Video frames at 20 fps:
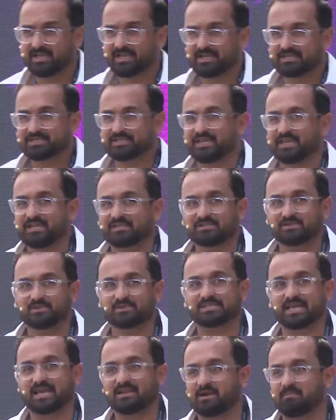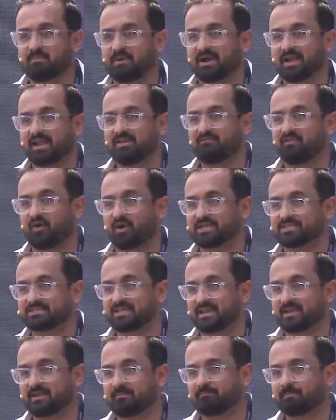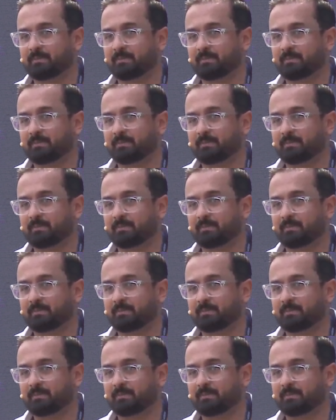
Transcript: she needs to set up her invoicing.